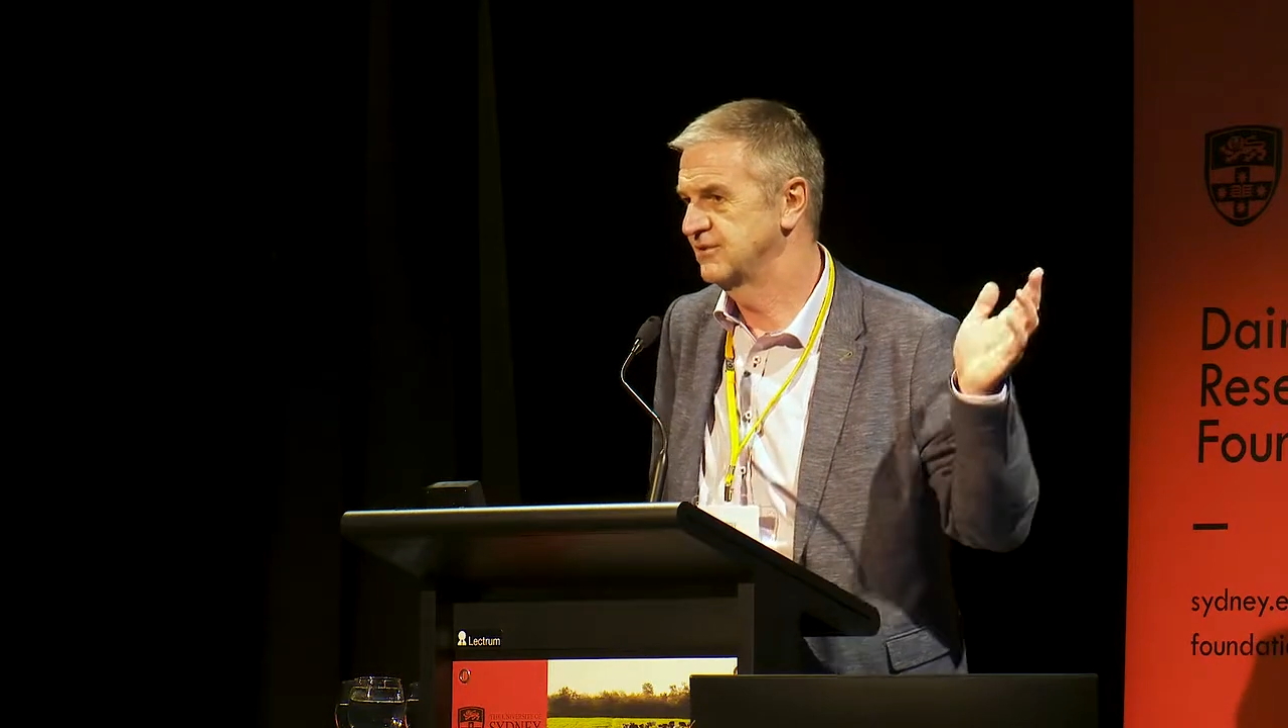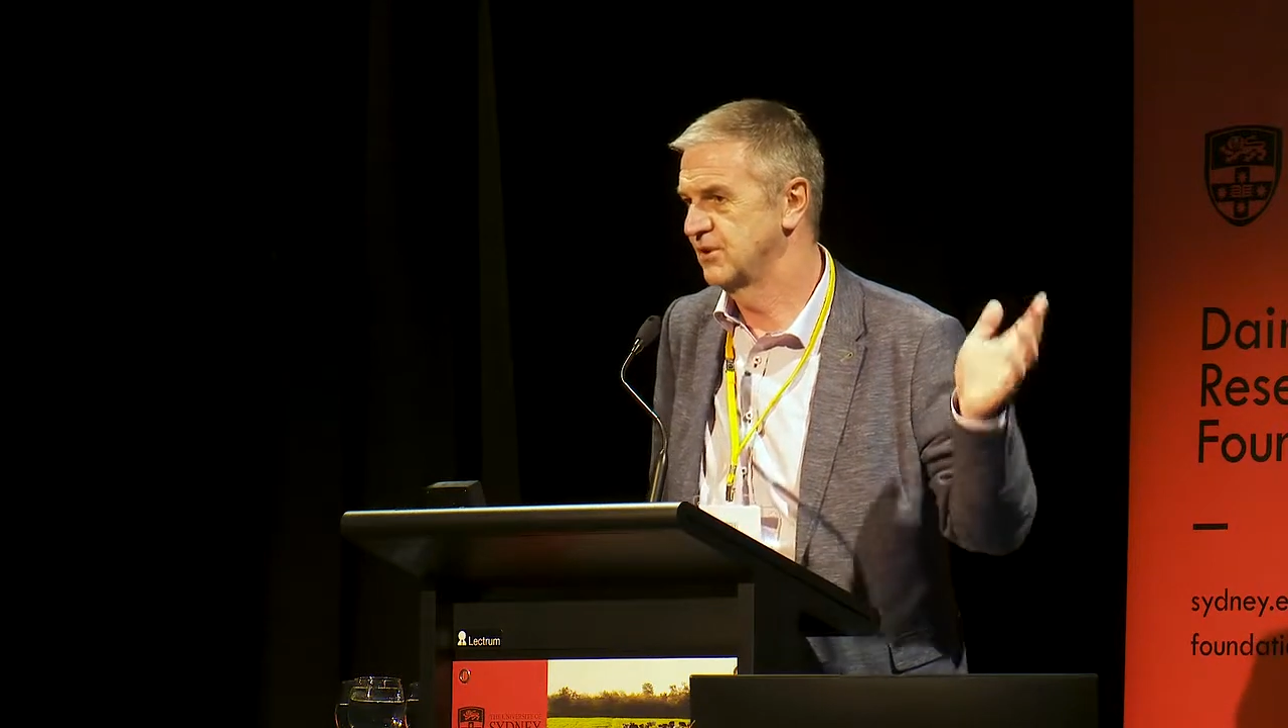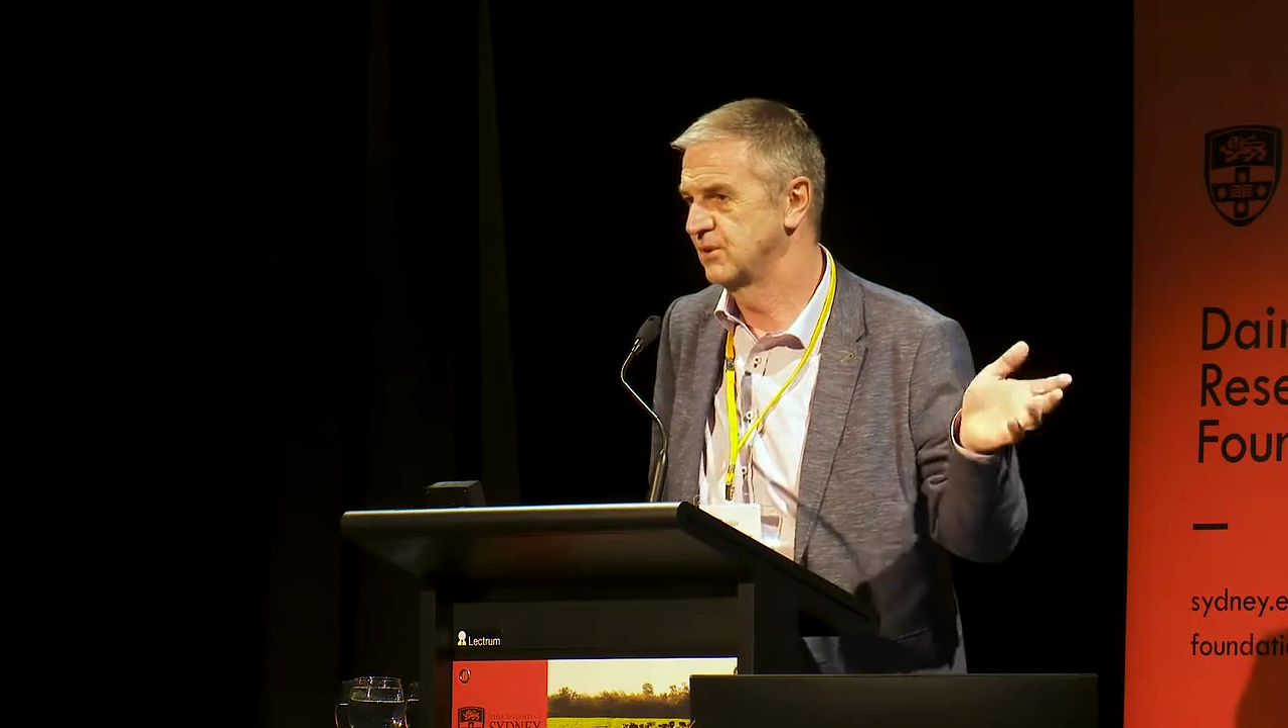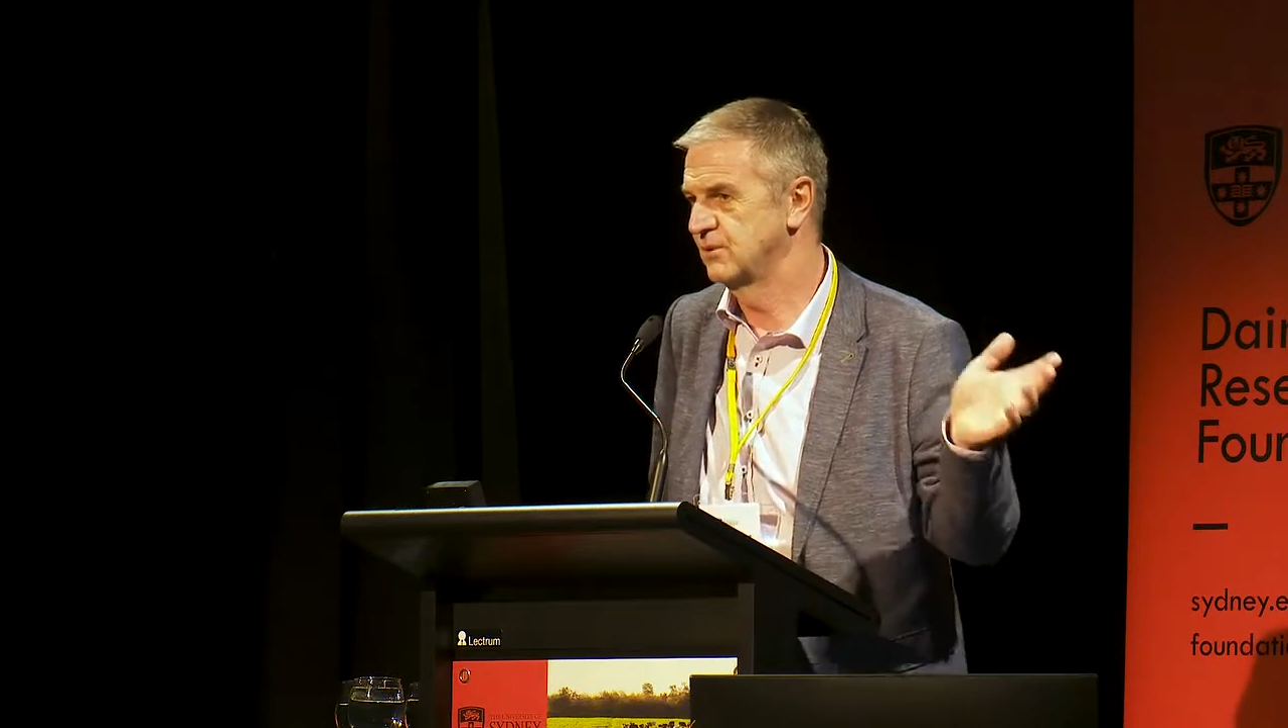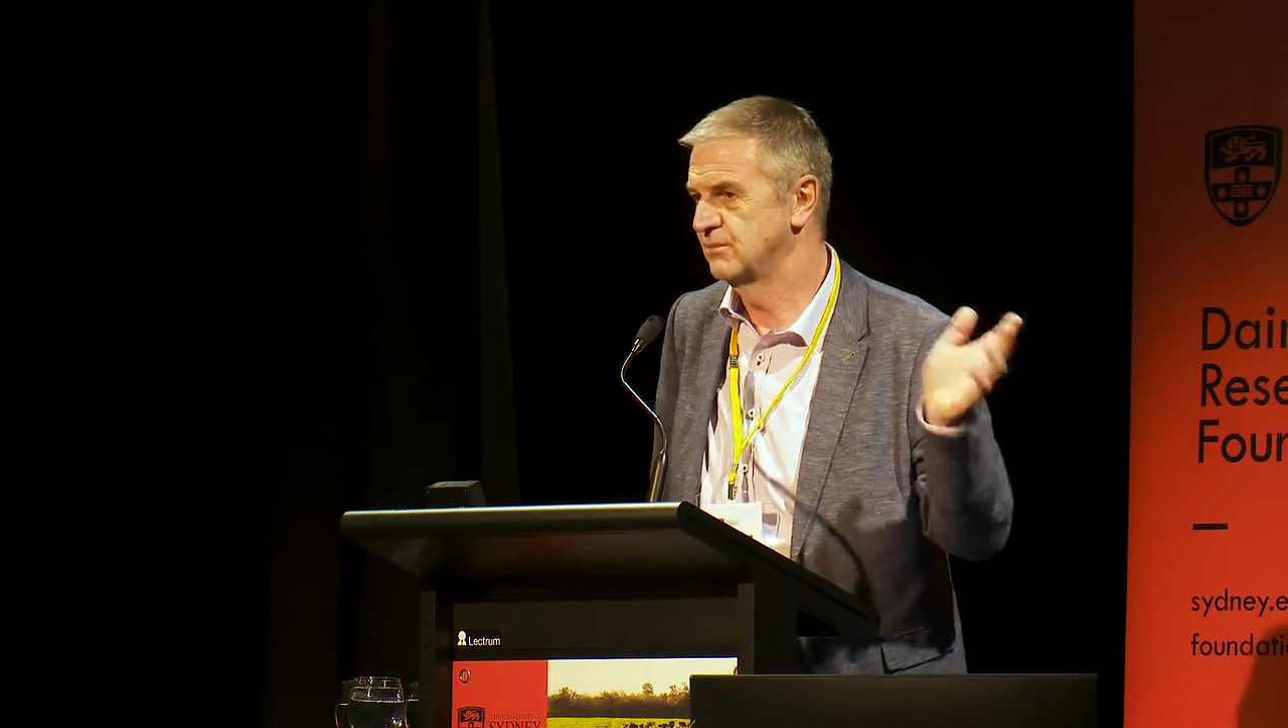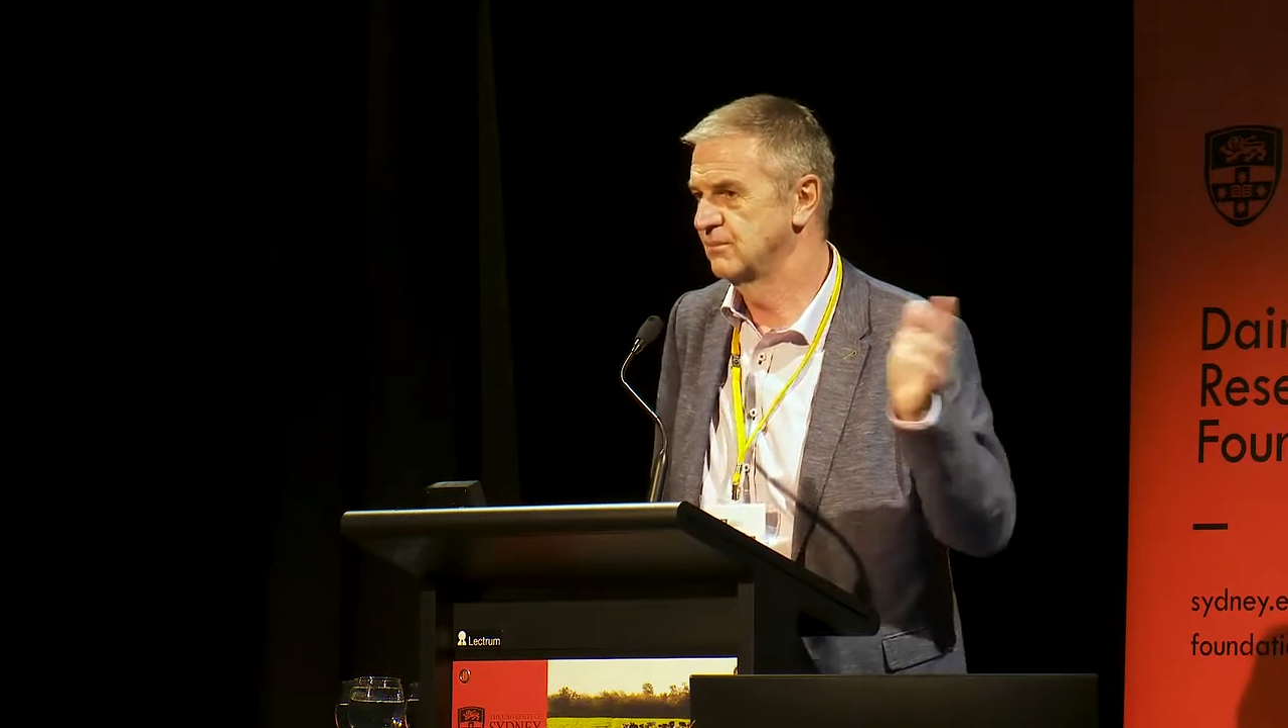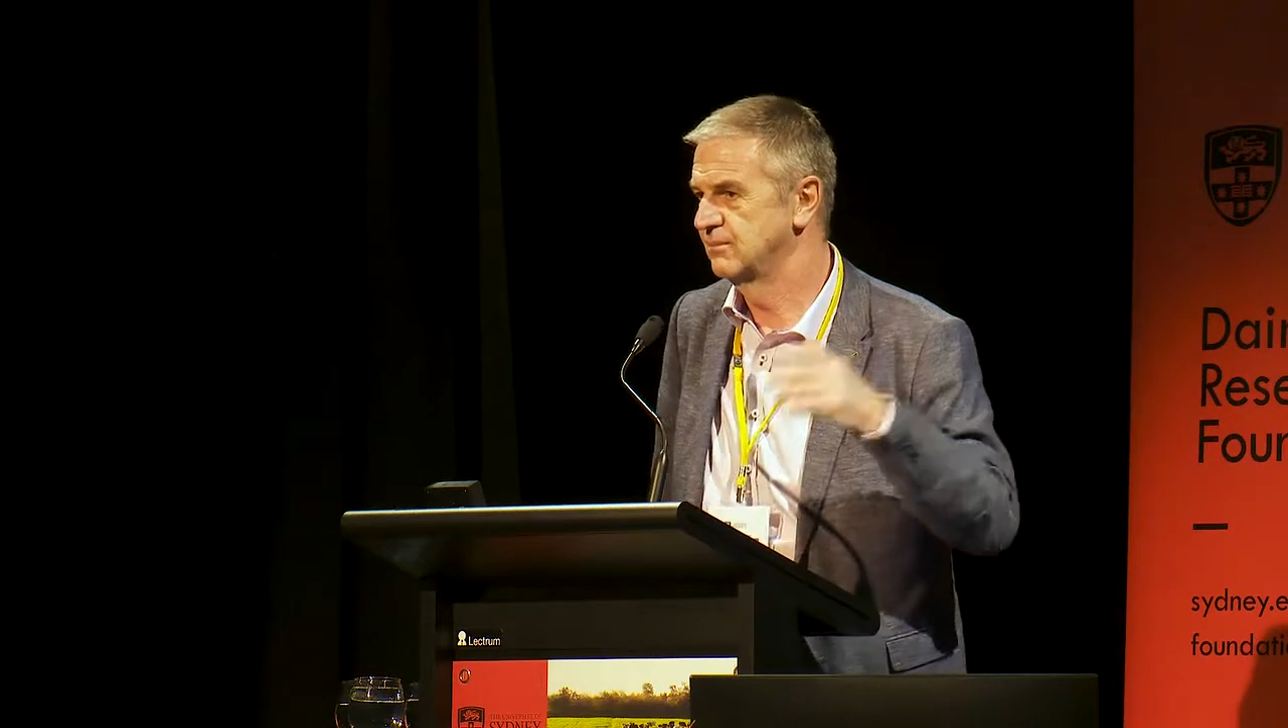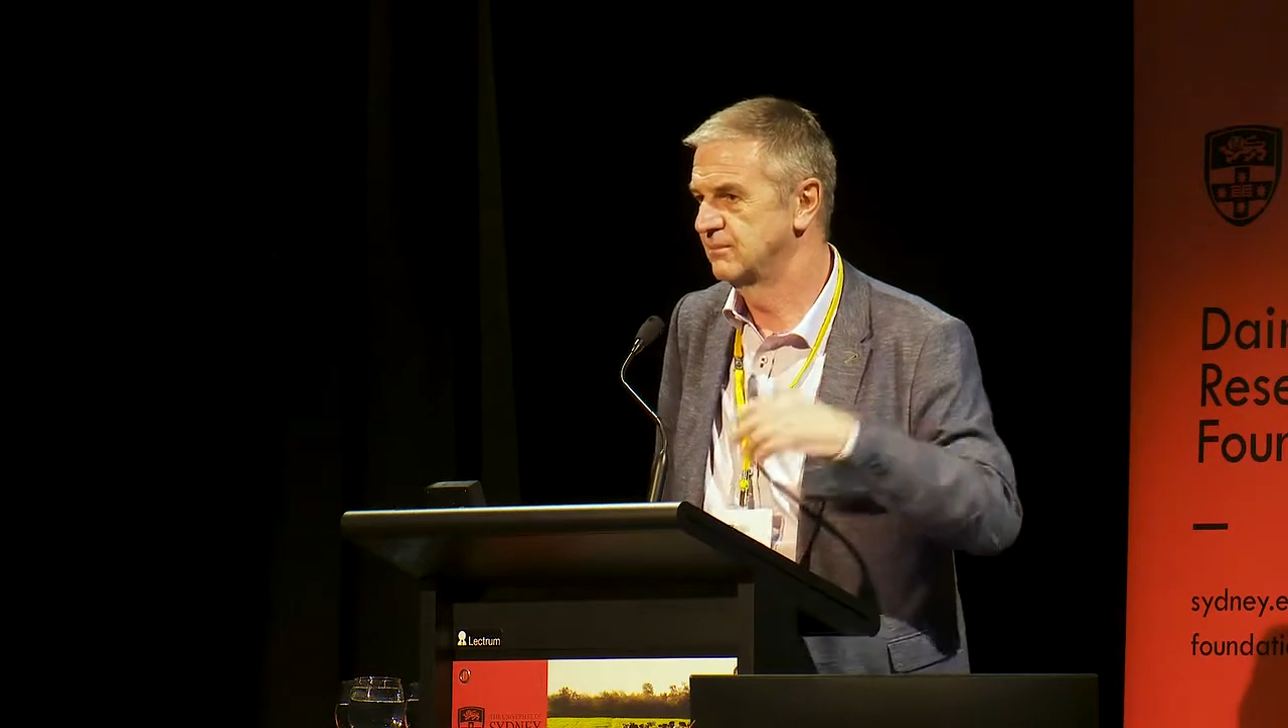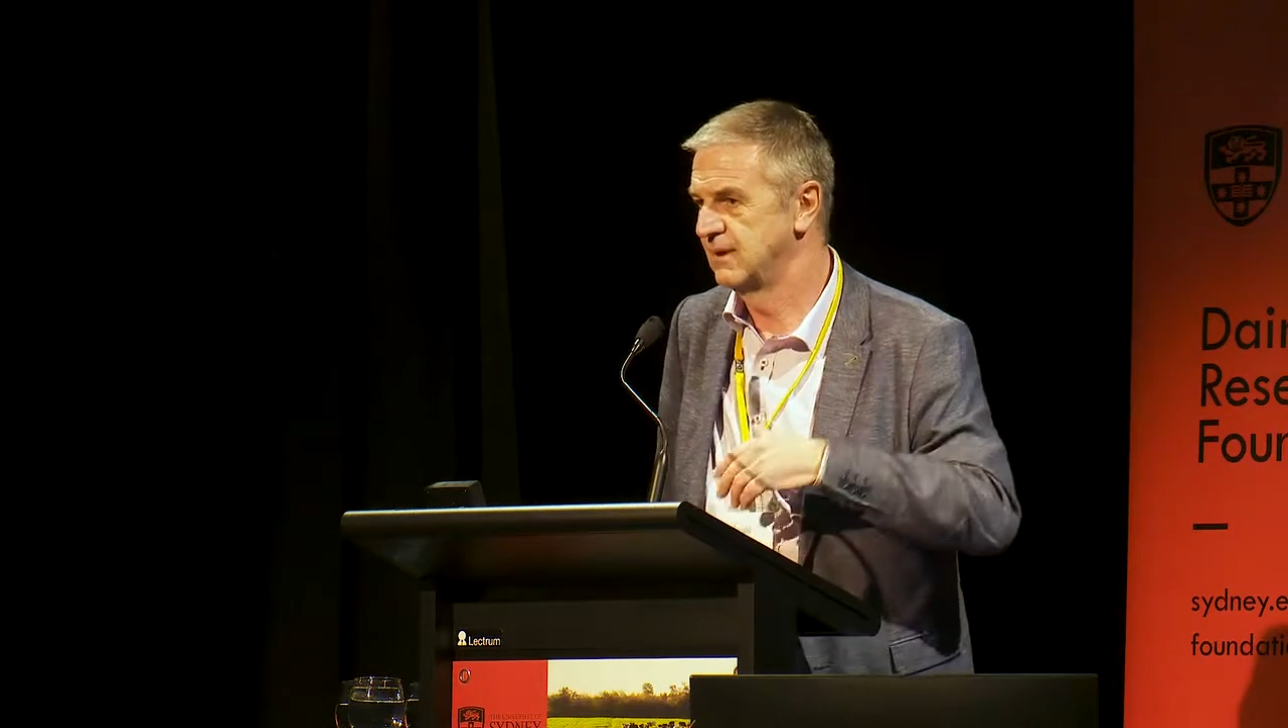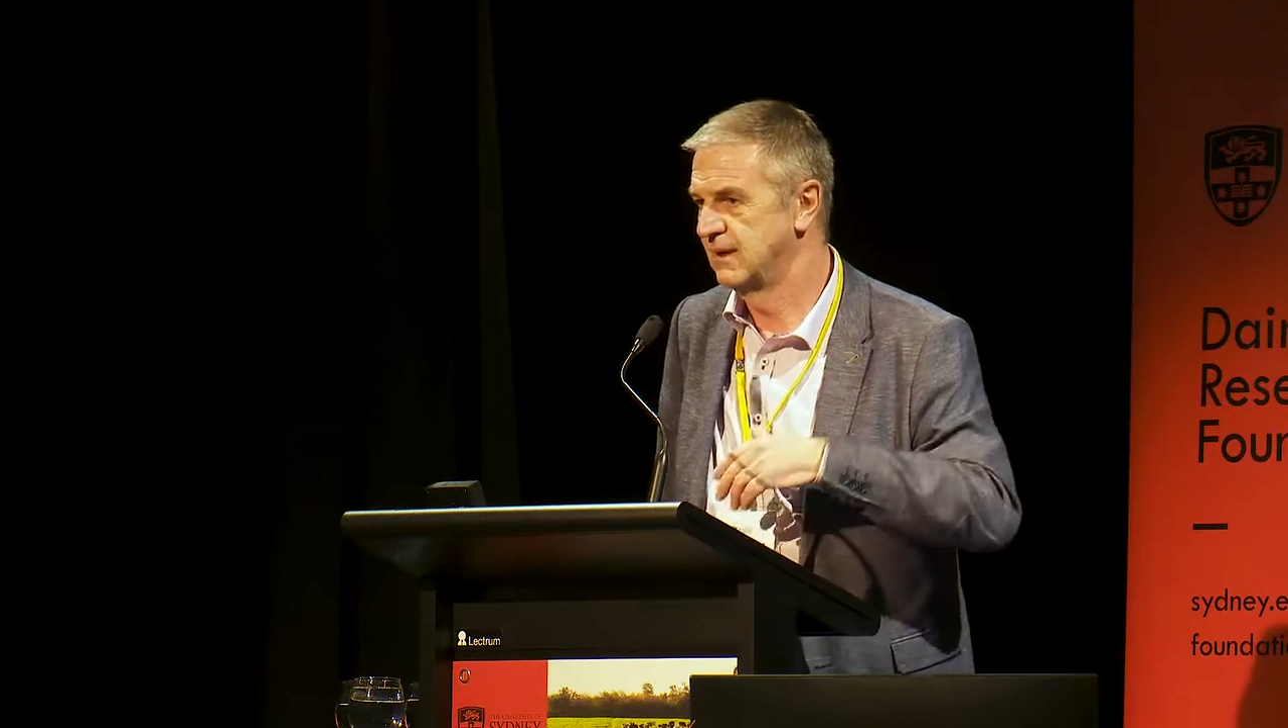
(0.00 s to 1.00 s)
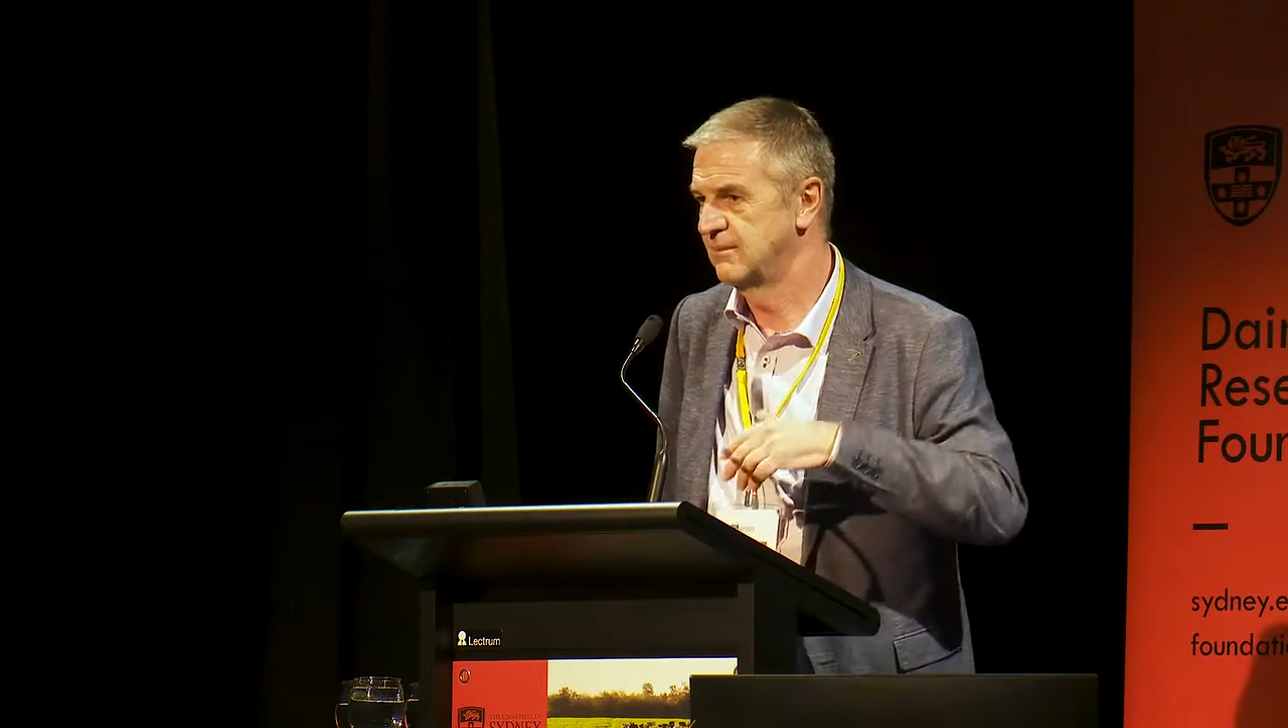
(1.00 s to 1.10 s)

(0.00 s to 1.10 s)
sorghum,